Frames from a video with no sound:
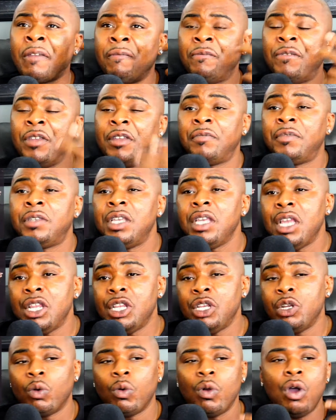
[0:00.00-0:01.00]

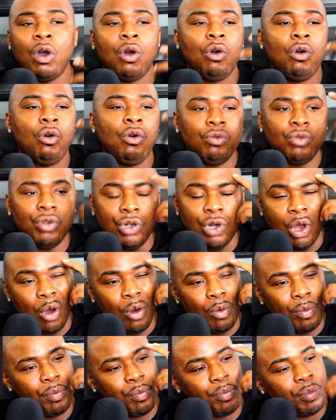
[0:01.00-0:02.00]
15-year-old,
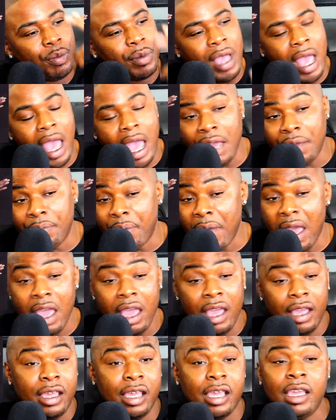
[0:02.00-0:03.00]

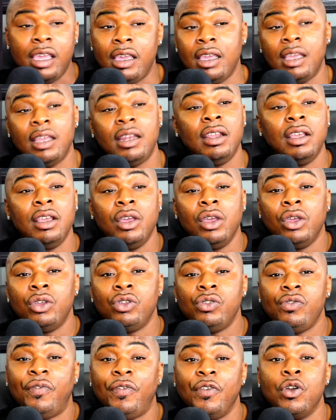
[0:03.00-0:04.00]
gangbang kid,
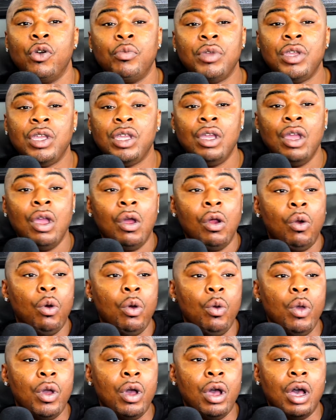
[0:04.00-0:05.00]
you feel me,
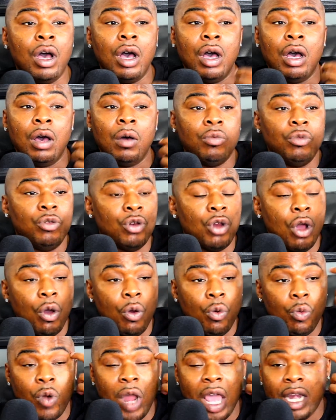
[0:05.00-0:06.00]

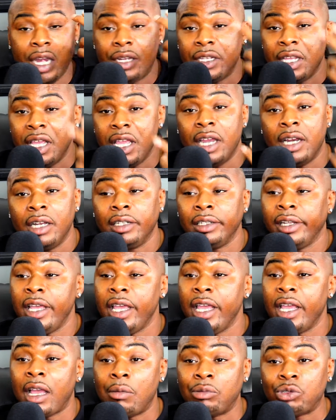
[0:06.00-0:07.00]
ready to hit a
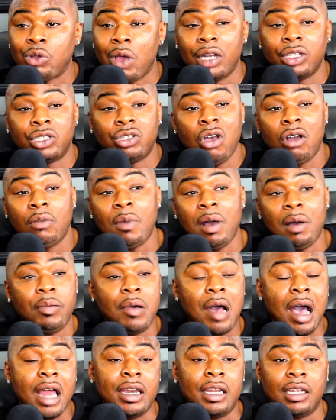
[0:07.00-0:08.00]
lick. I'm trying to talk my
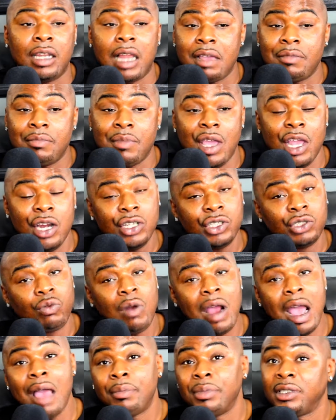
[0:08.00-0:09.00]
partner like, man, this
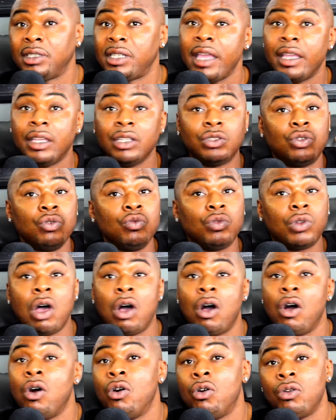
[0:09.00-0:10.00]
rap is taking too
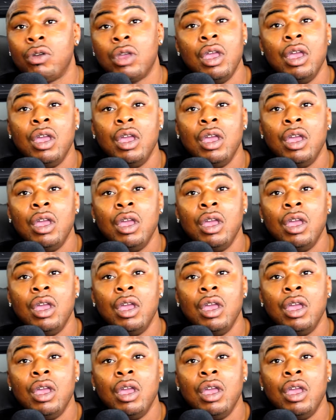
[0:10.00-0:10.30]
long.